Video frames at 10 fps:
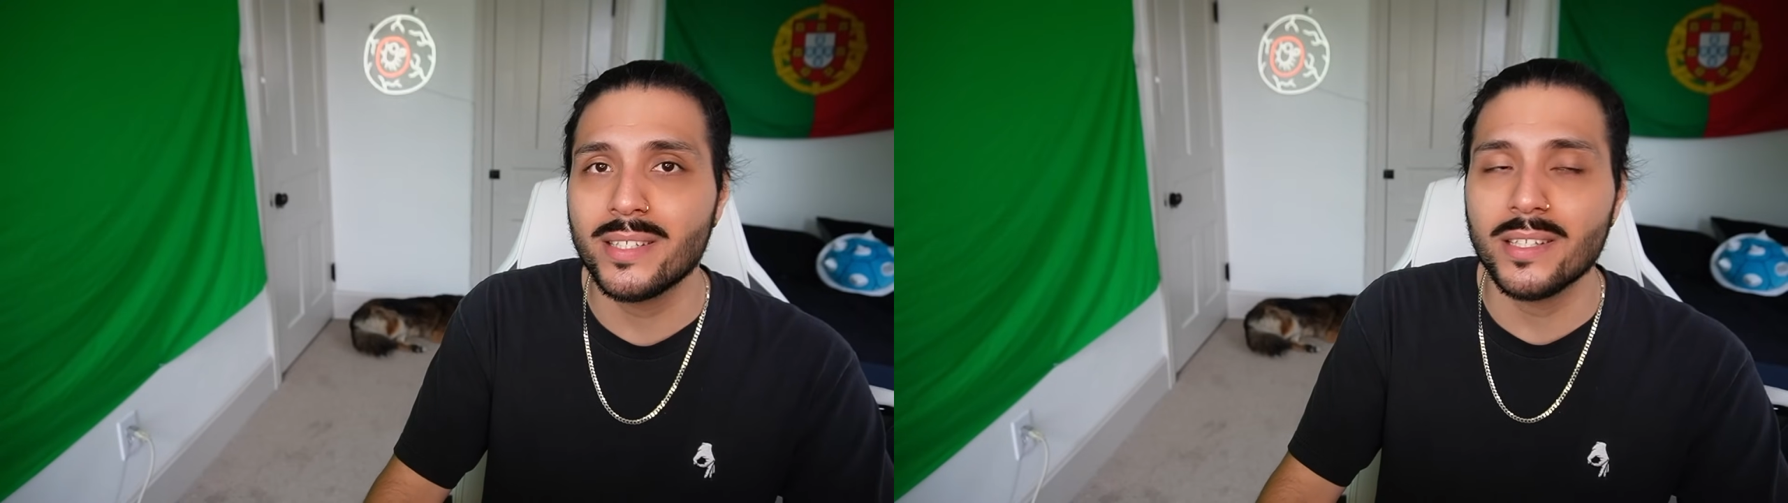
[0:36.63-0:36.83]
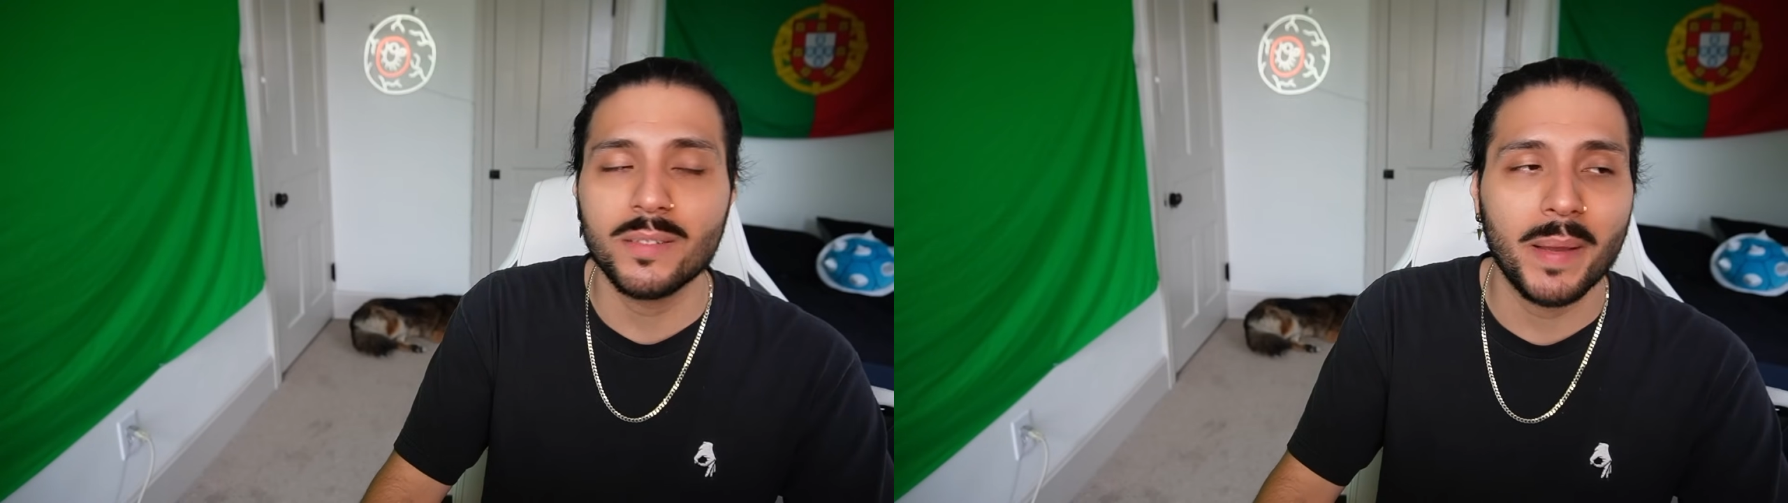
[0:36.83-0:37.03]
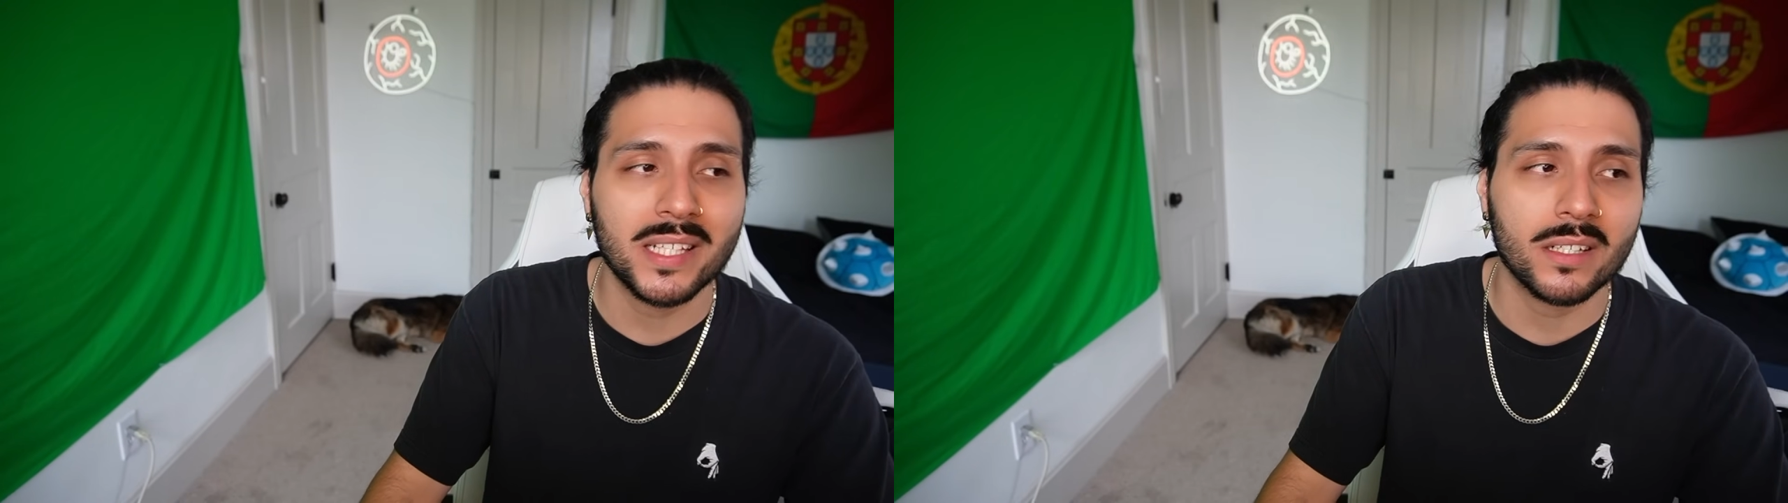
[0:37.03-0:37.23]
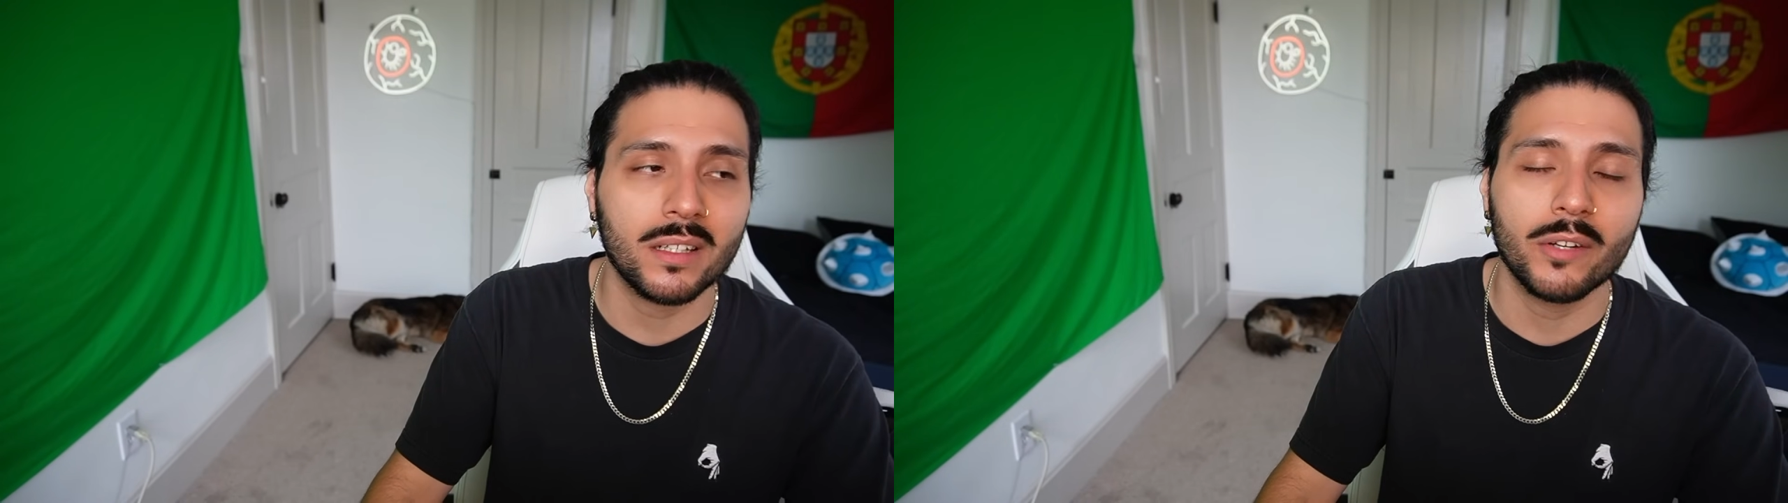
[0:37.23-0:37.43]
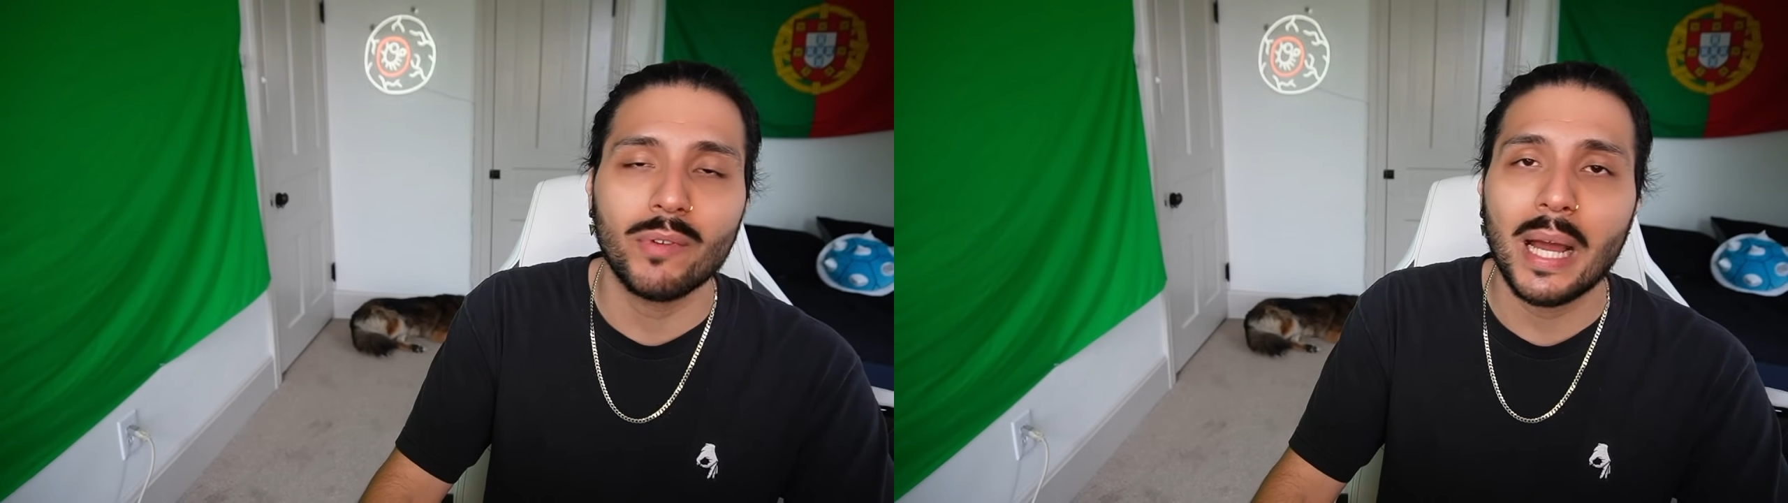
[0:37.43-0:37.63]
it's
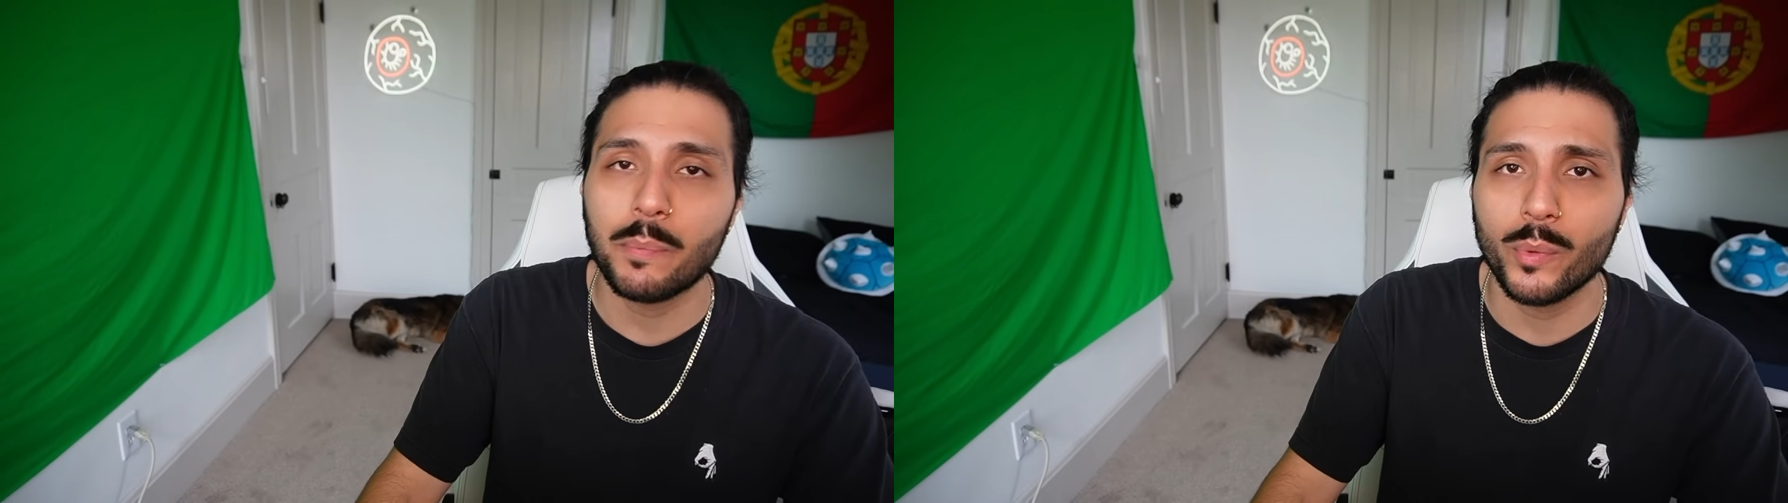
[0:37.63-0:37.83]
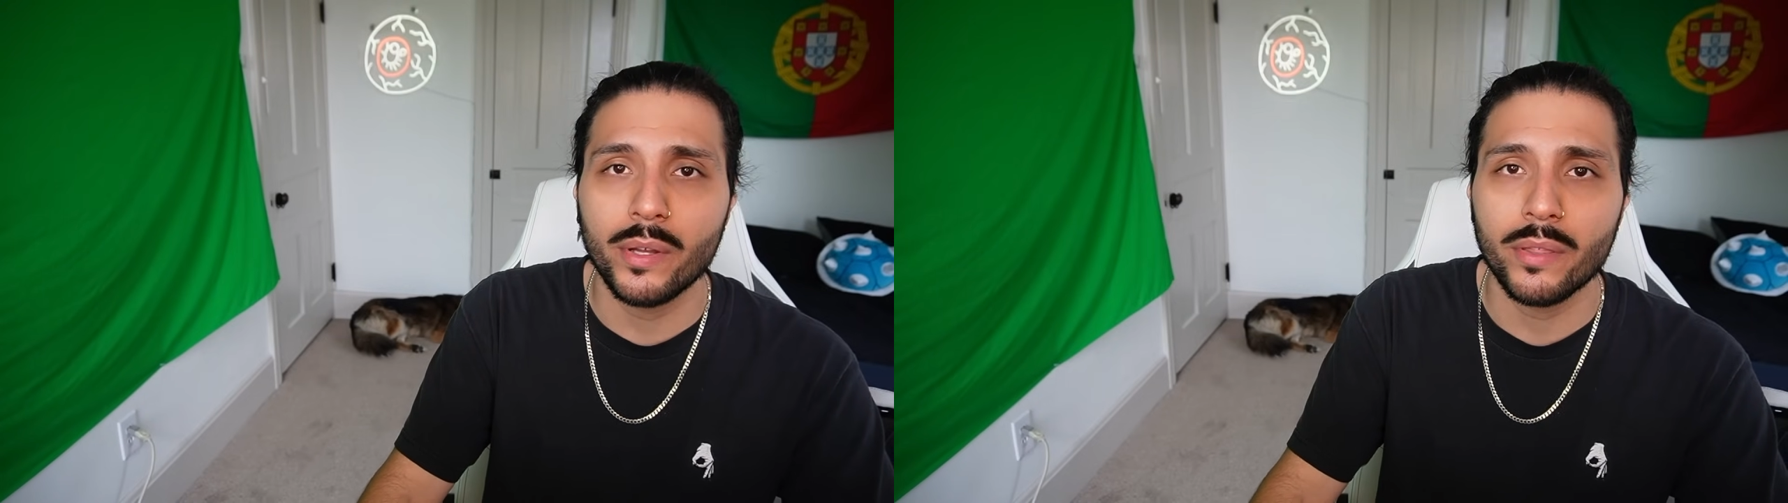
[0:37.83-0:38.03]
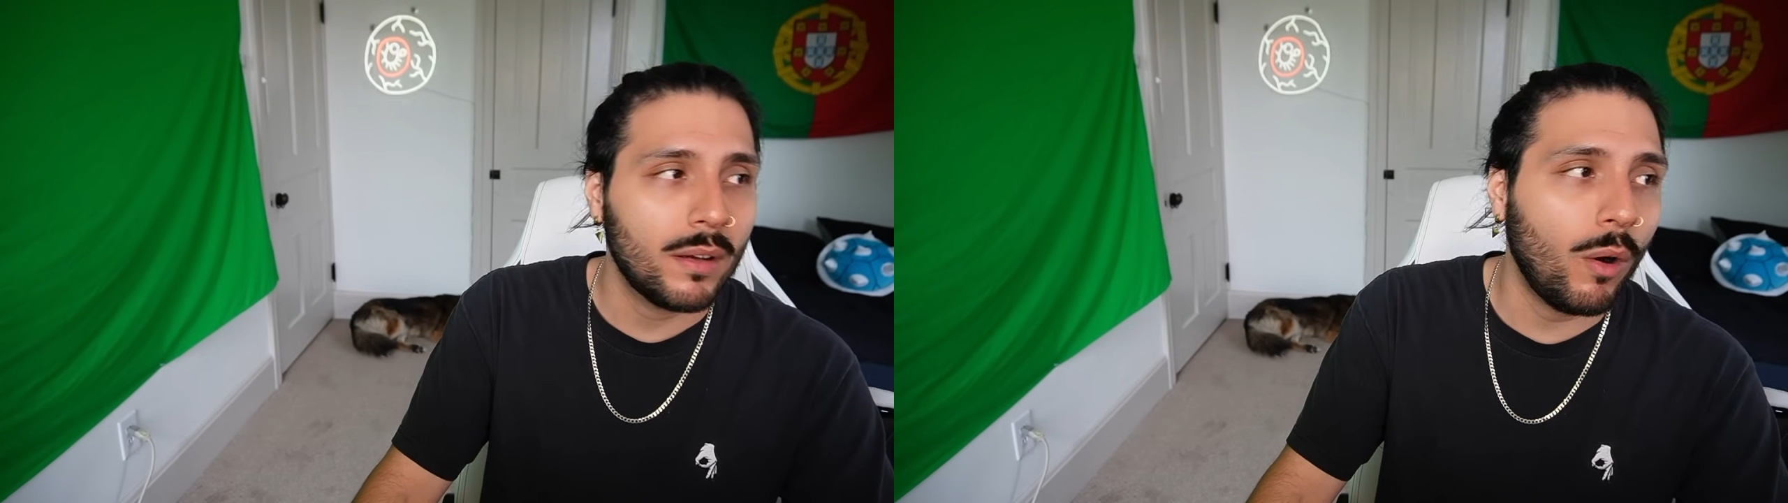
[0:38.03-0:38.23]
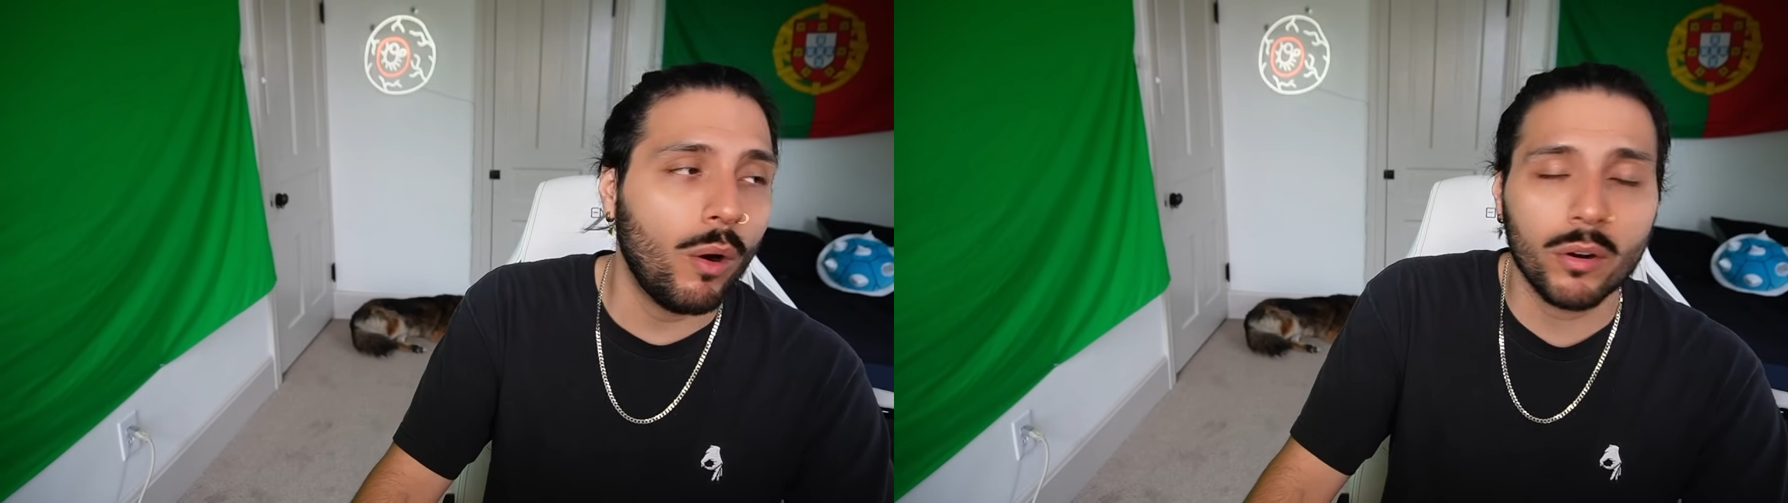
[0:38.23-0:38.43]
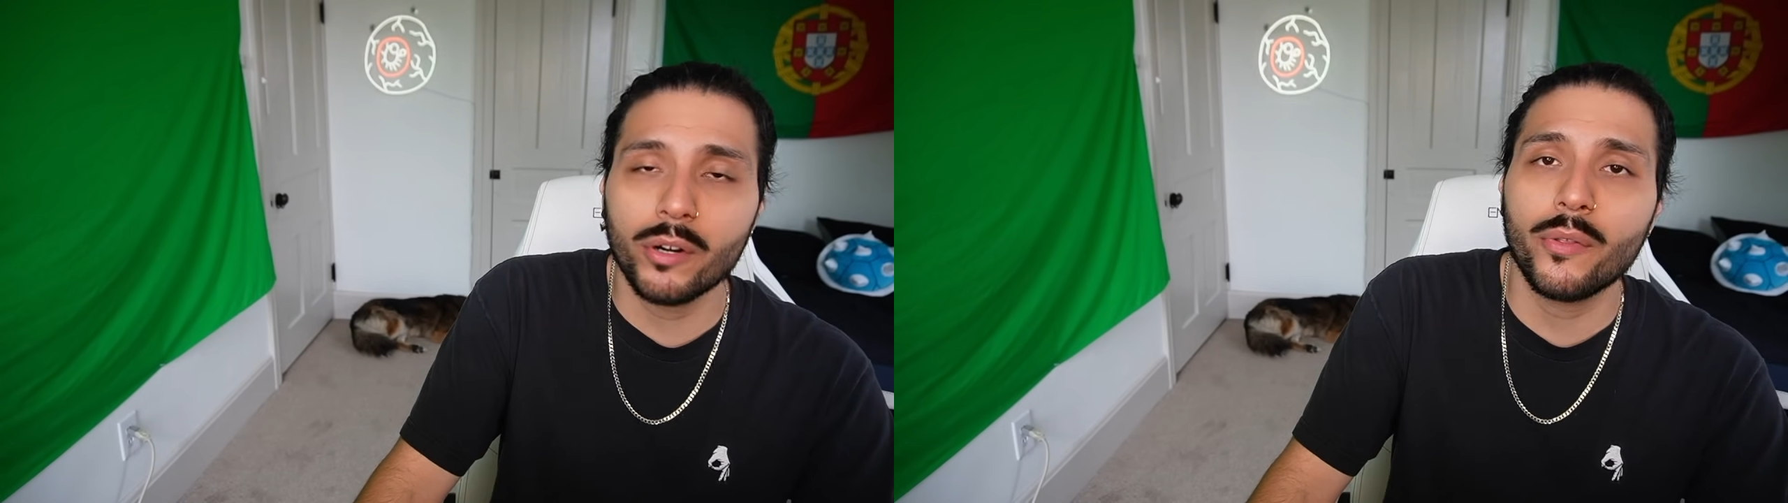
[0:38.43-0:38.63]
basically rap with horror